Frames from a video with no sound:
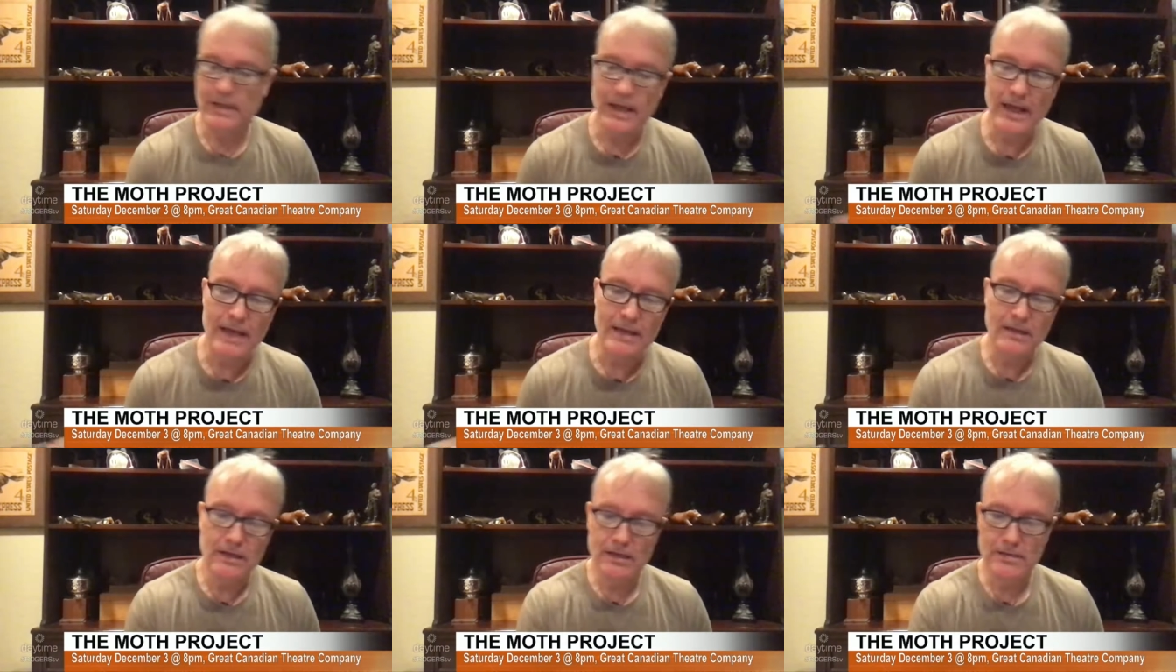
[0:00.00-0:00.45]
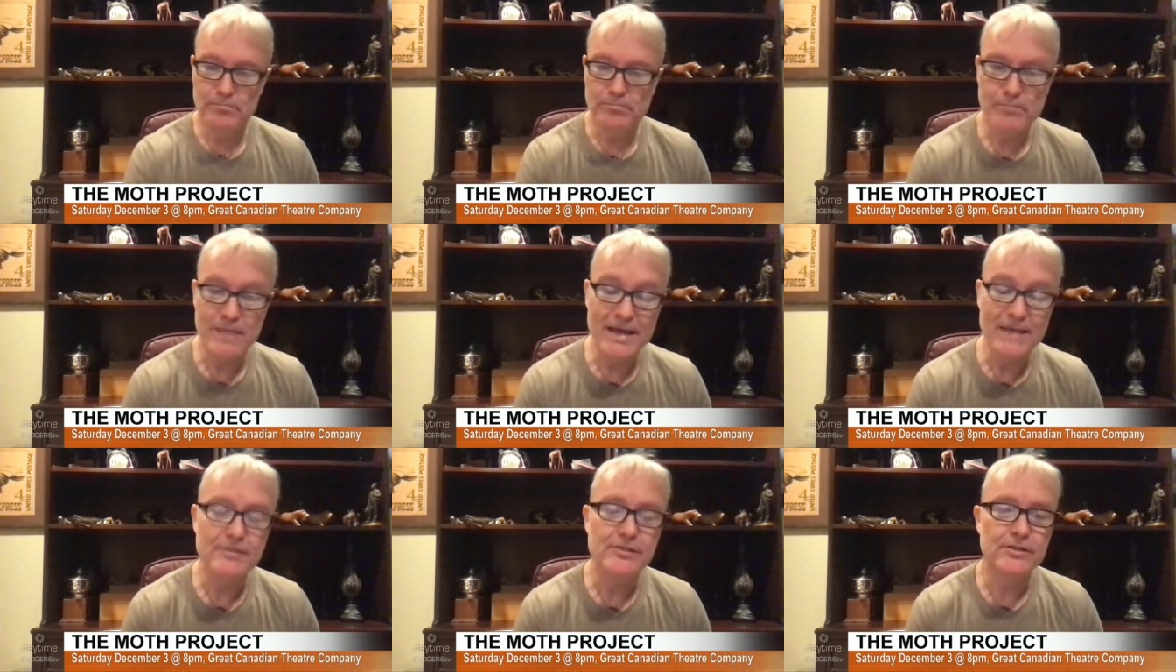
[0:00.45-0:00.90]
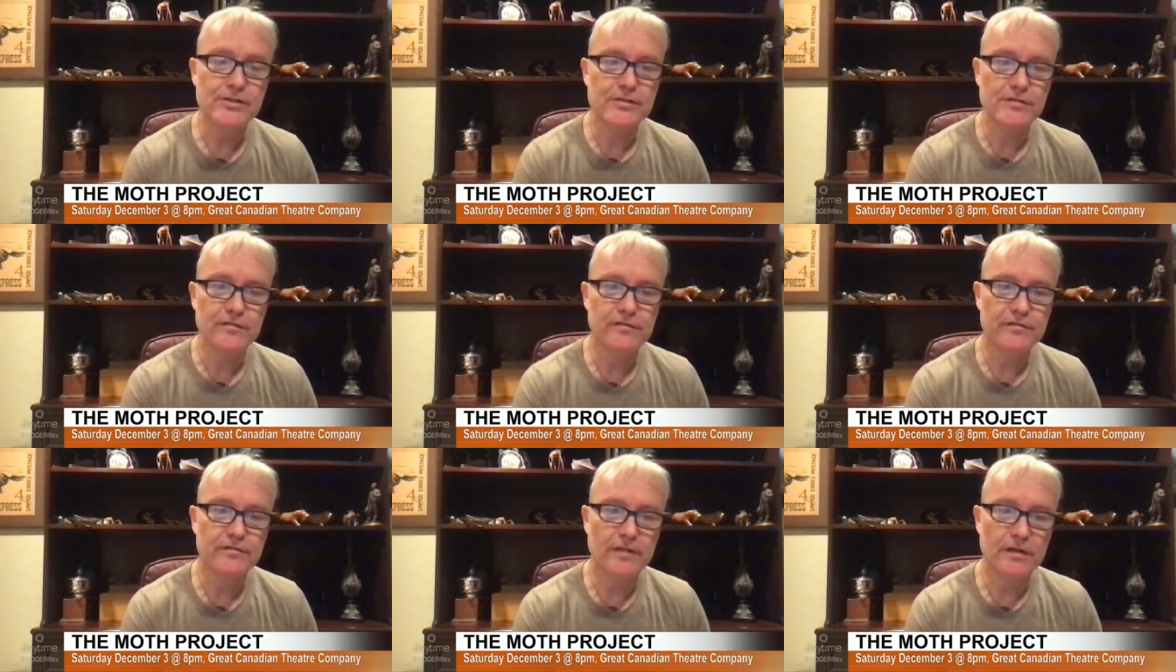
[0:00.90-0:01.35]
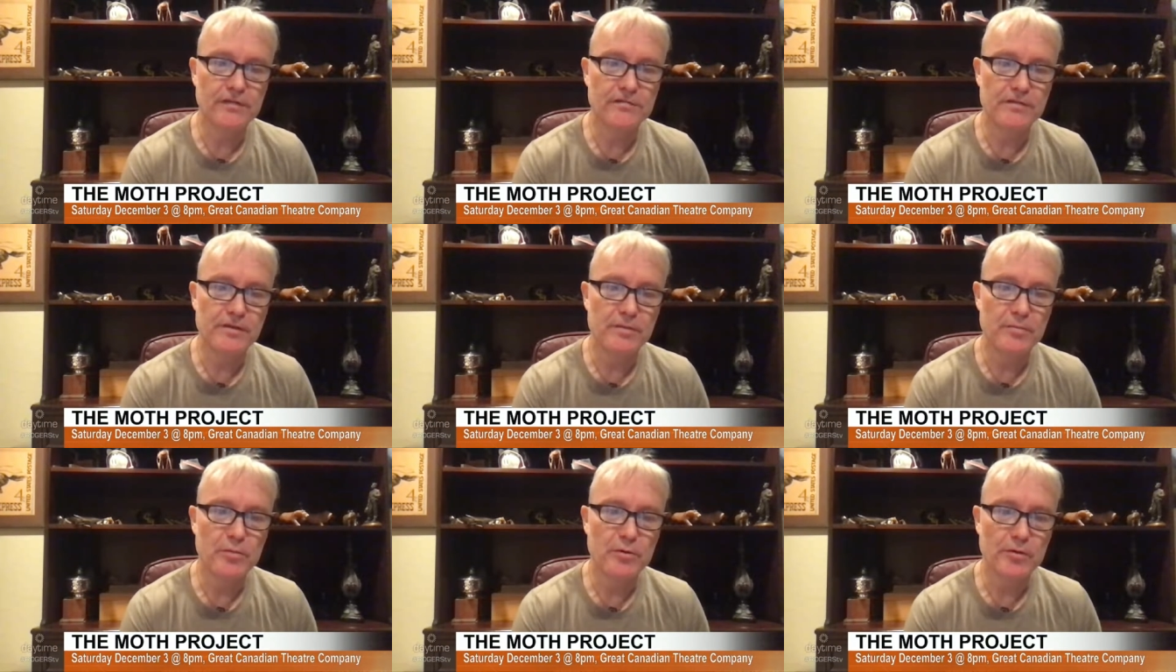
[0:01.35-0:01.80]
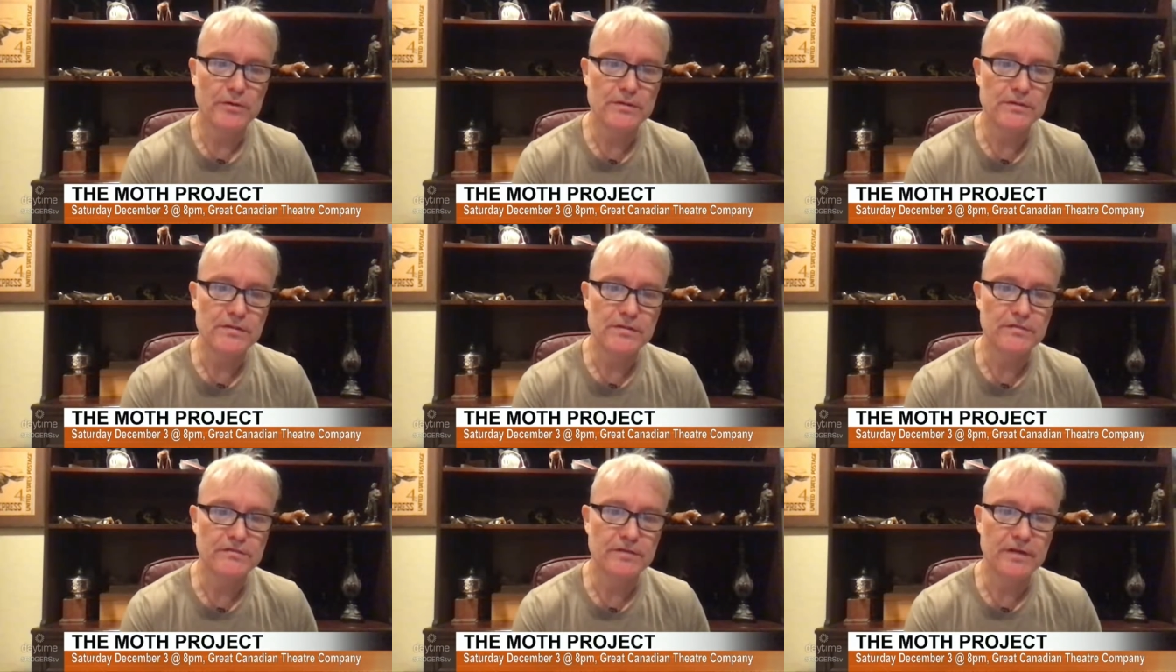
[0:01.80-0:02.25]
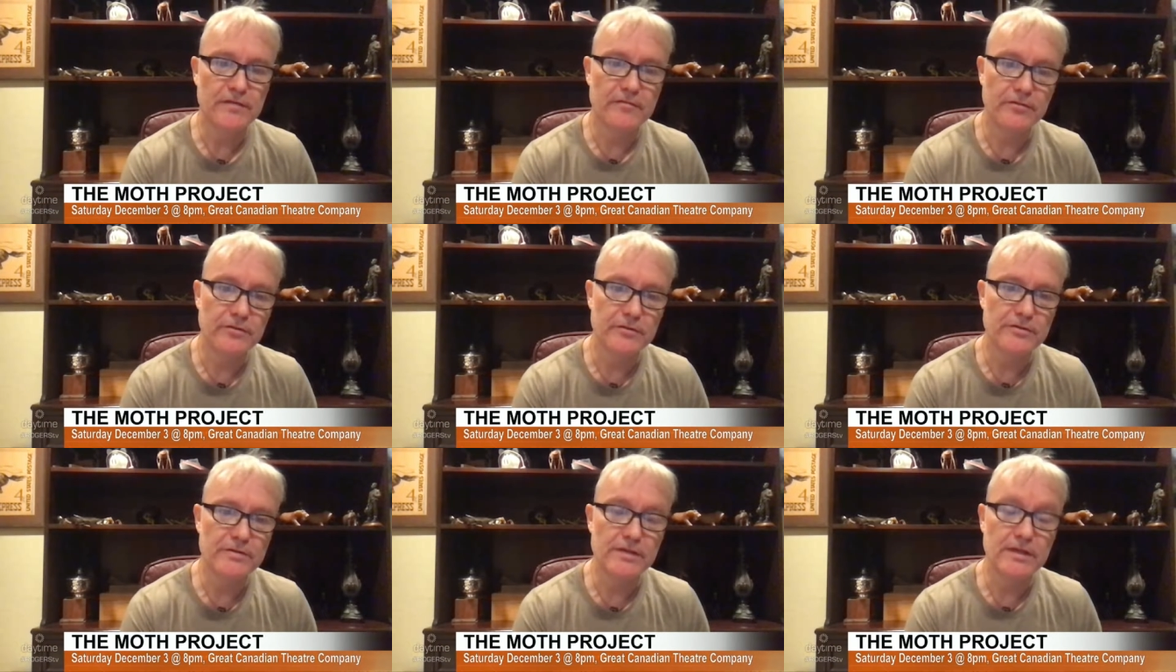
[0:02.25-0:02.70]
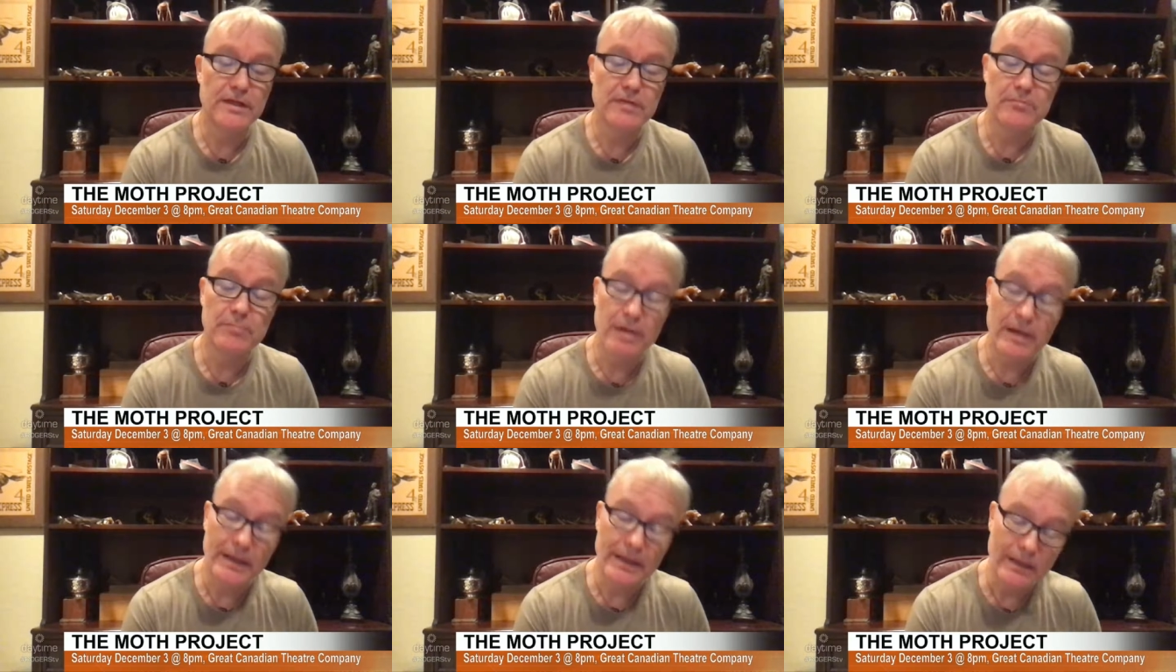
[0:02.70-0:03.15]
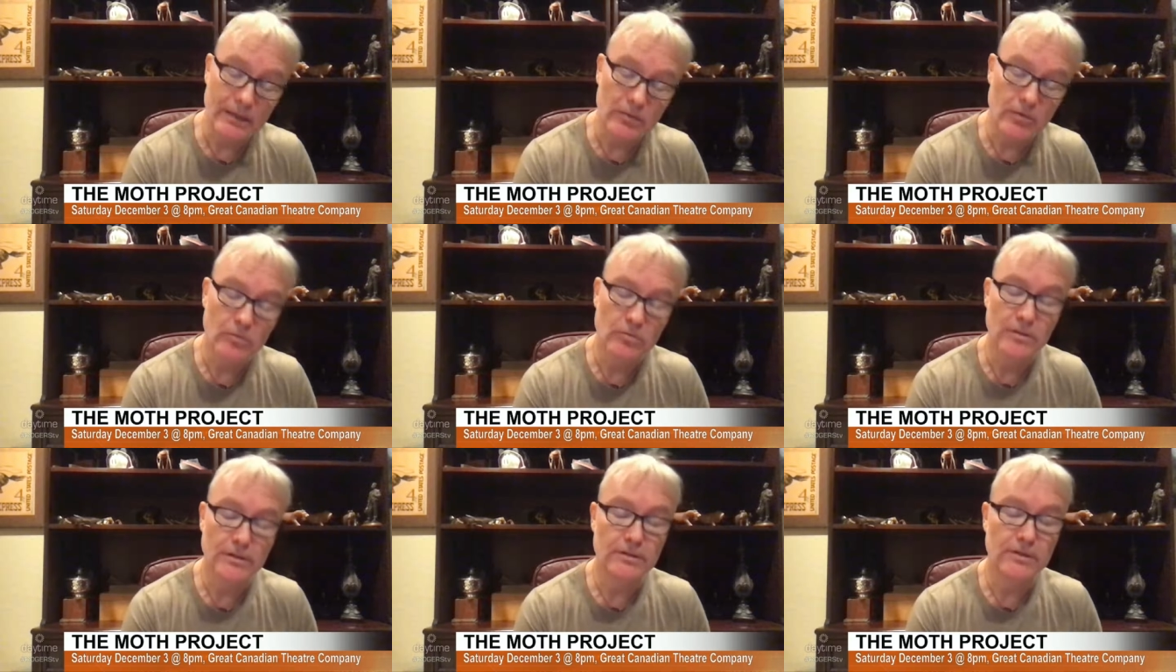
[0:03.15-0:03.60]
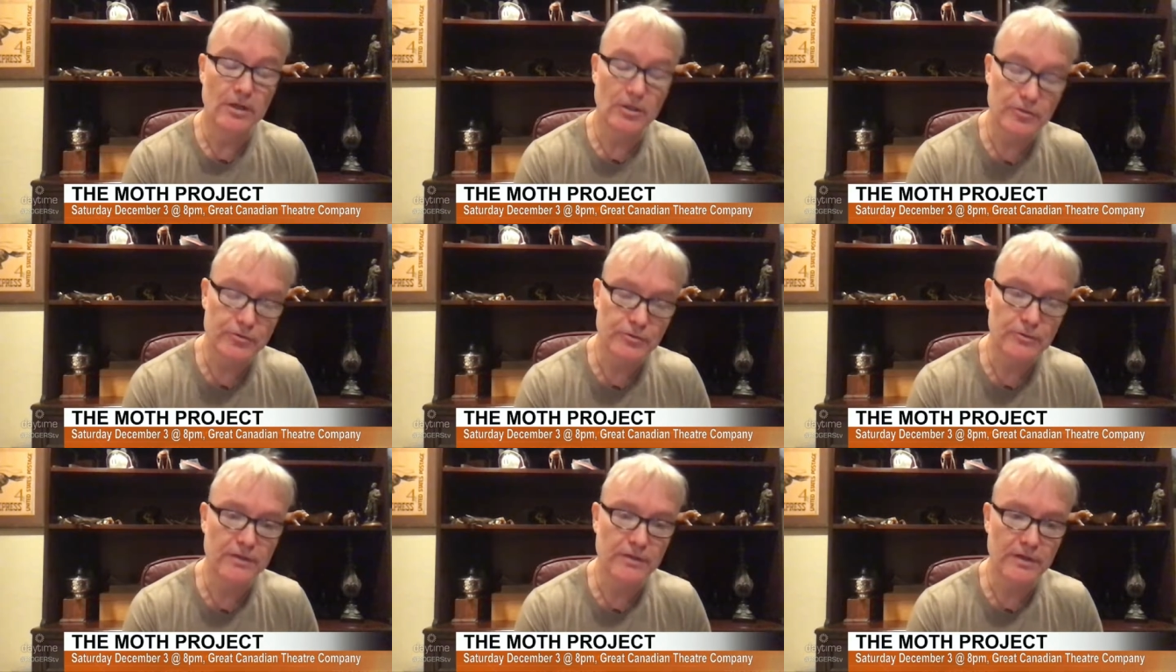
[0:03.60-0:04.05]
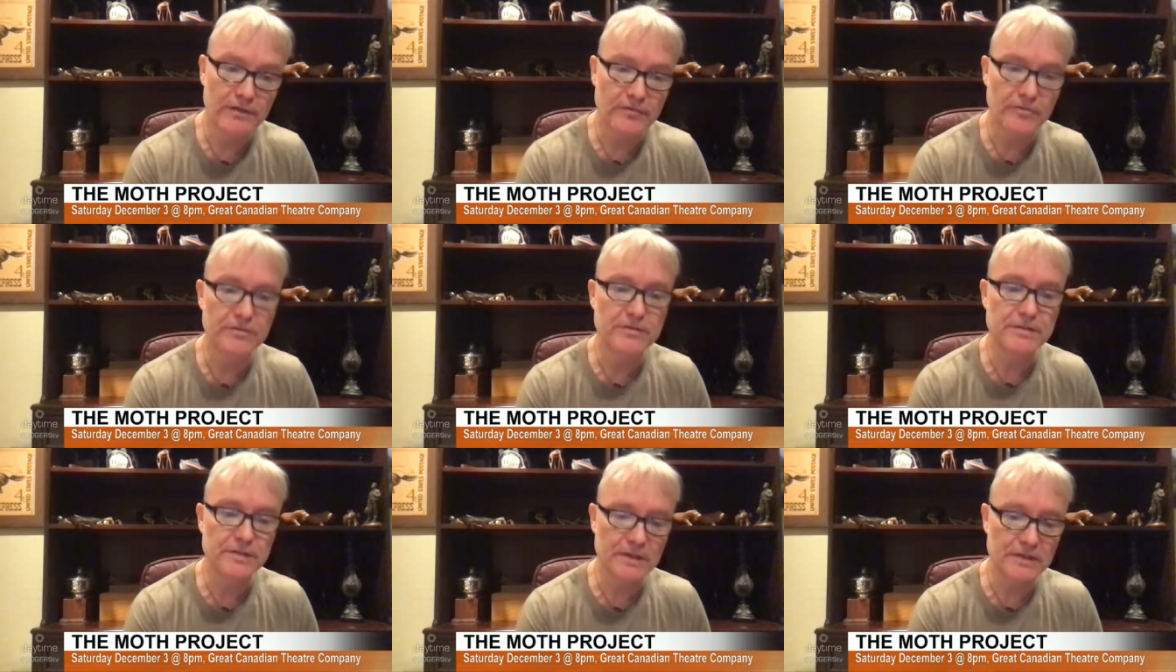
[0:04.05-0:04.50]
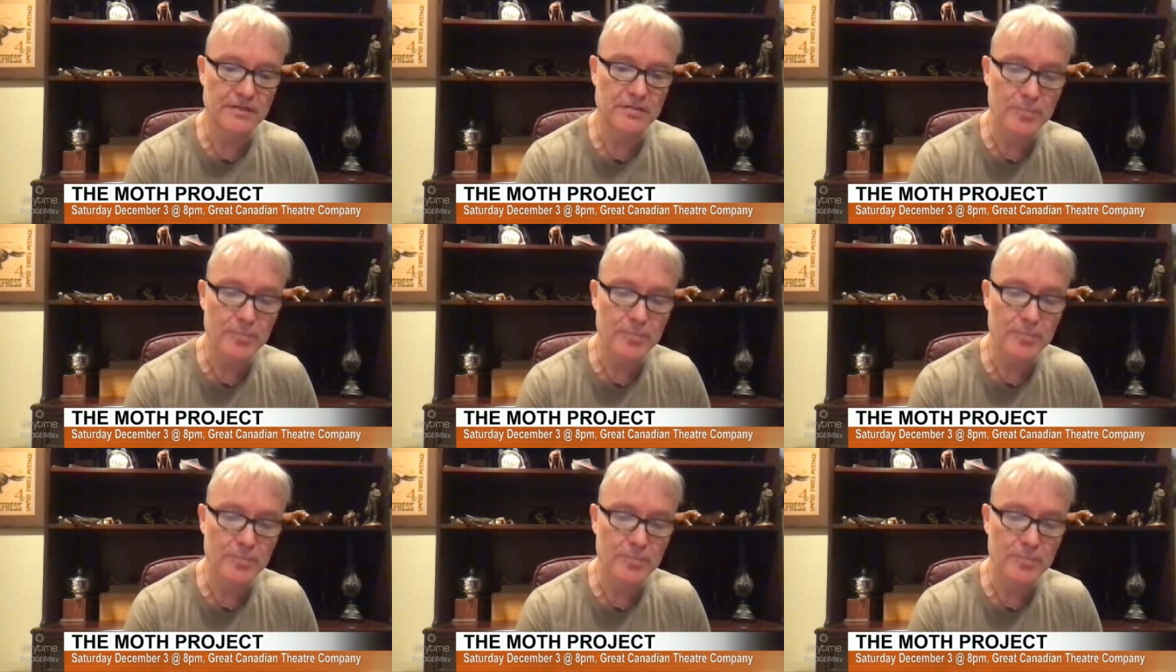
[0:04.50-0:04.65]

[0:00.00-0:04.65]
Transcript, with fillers: had a message of, of the importance of diversity and bio and cultural diversity,